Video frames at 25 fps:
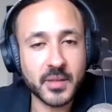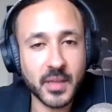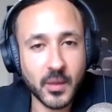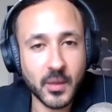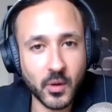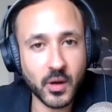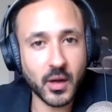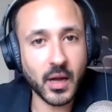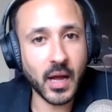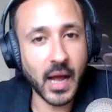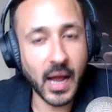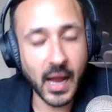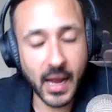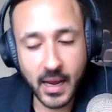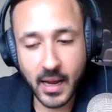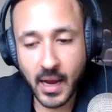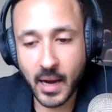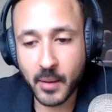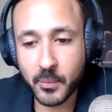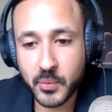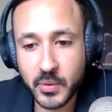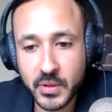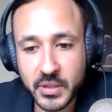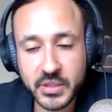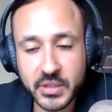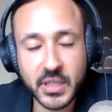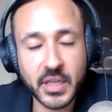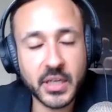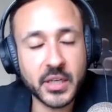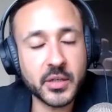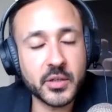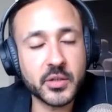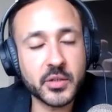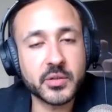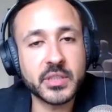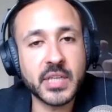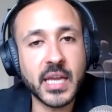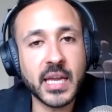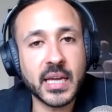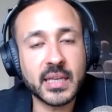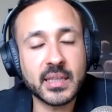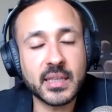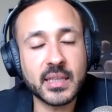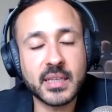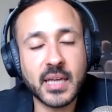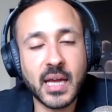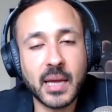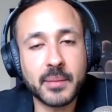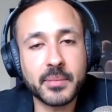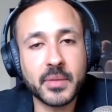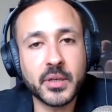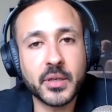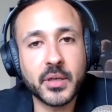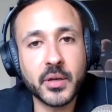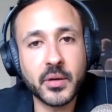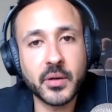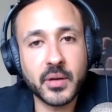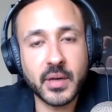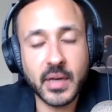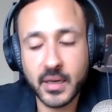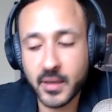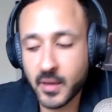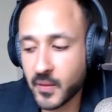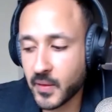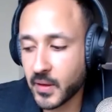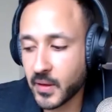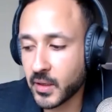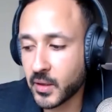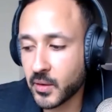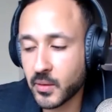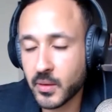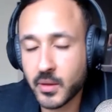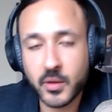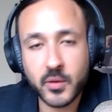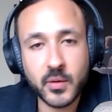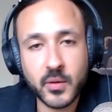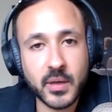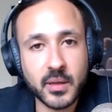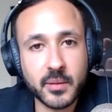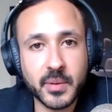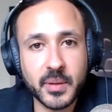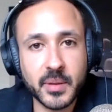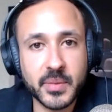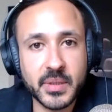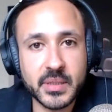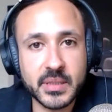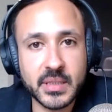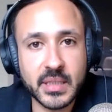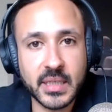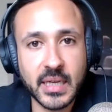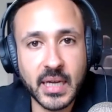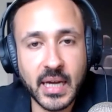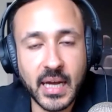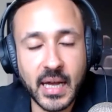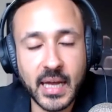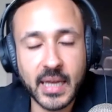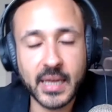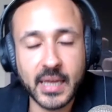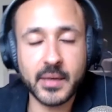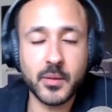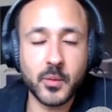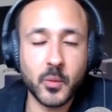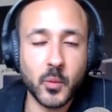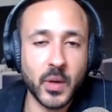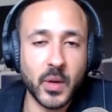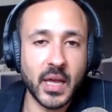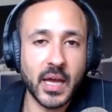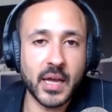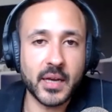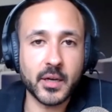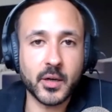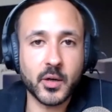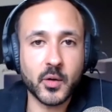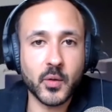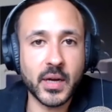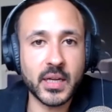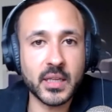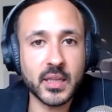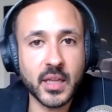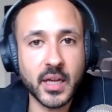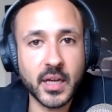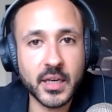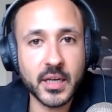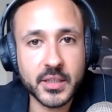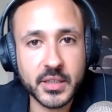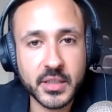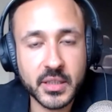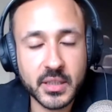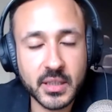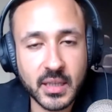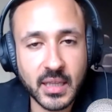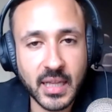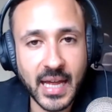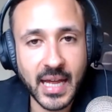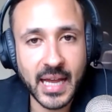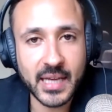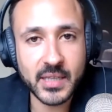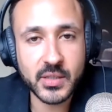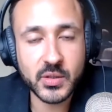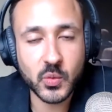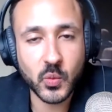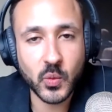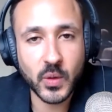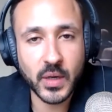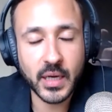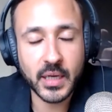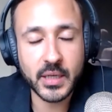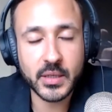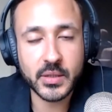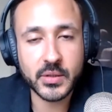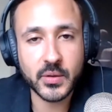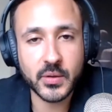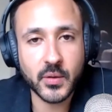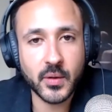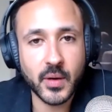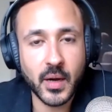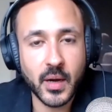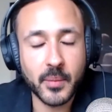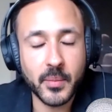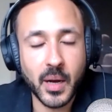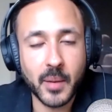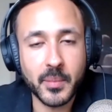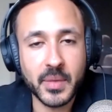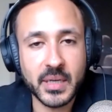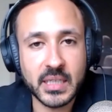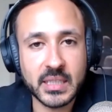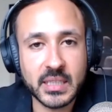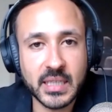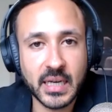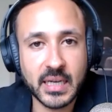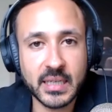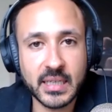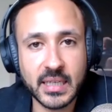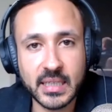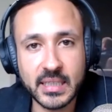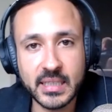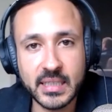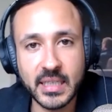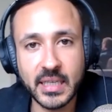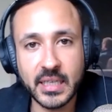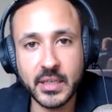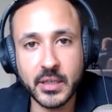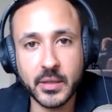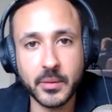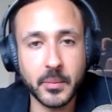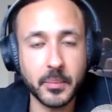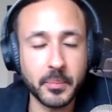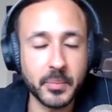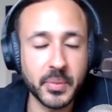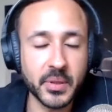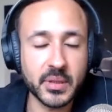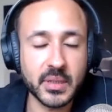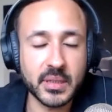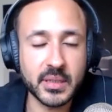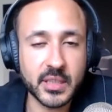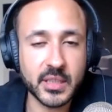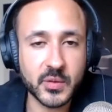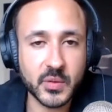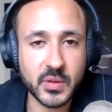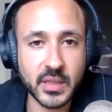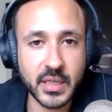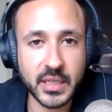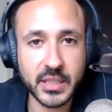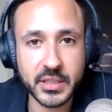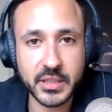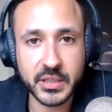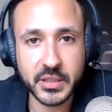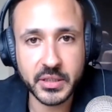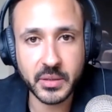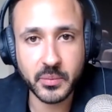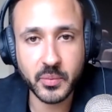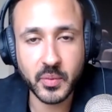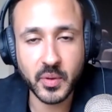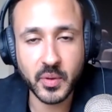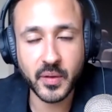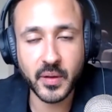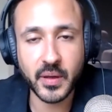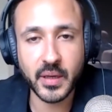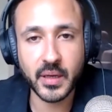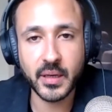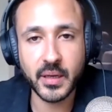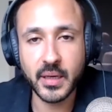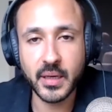Well, I appreciate you taking the time to do it. I know that you're an incredibly busy guy, and we had a great lunch last week, so I'm excited to continue building this relationship with you.